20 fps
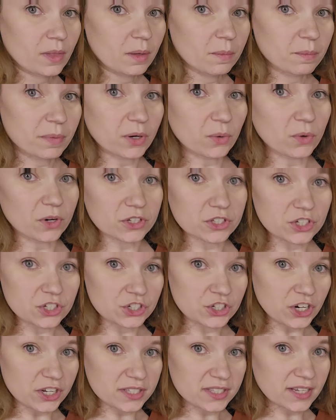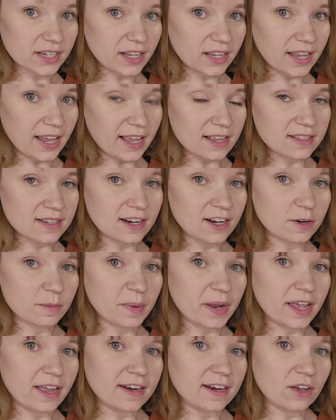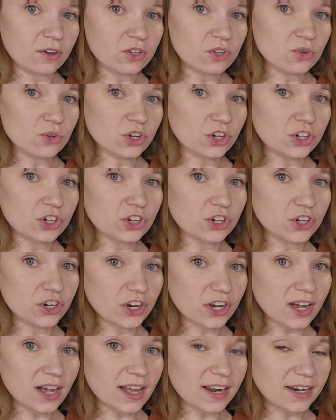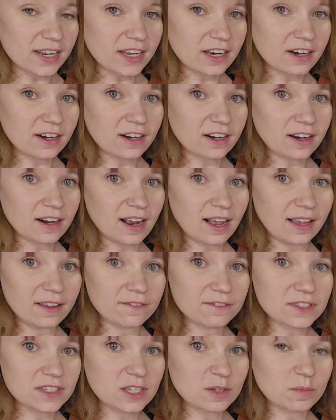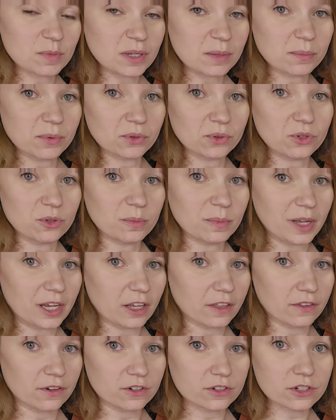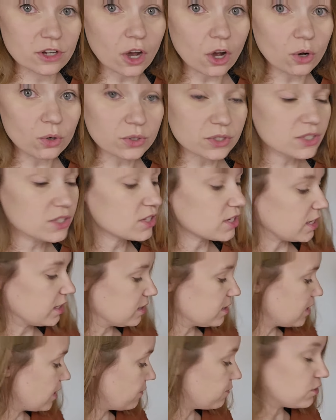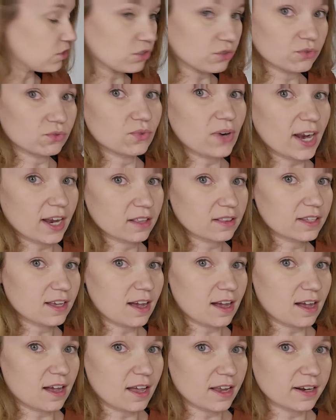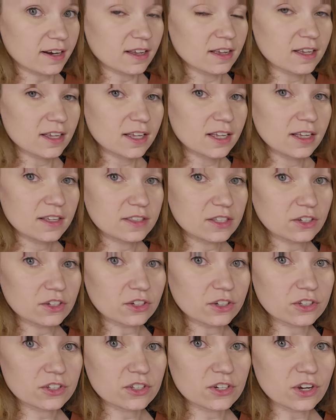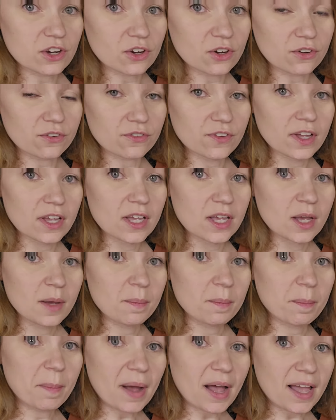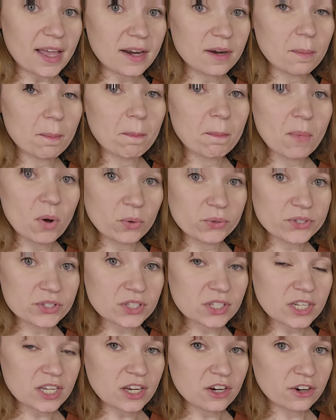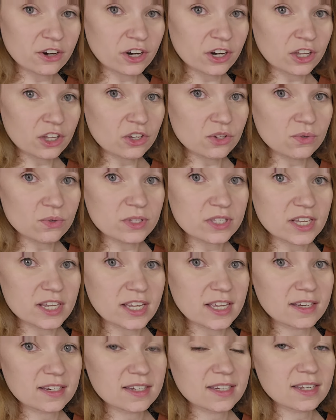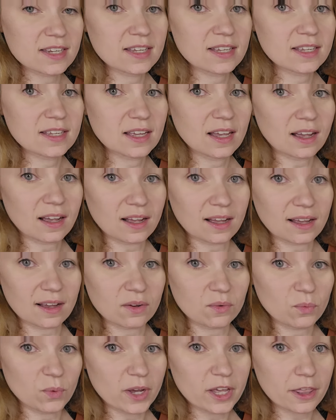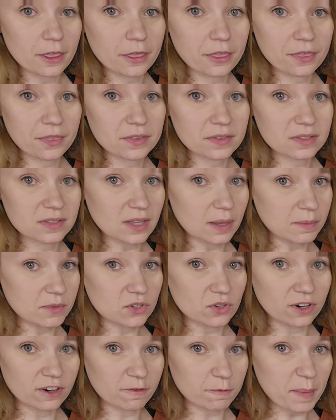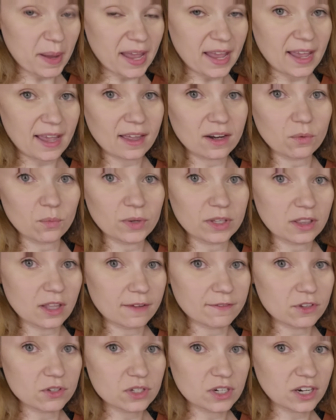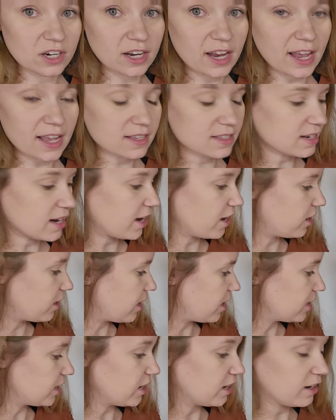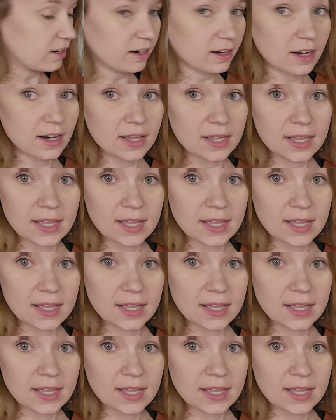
but it works just like a cast iron pan. Now you could cook on here. I've seen people who make their toast and stuff directly on the cook stove, but mostly you're gonna use it uh, with some sort of pan. We love using our cast iron on here.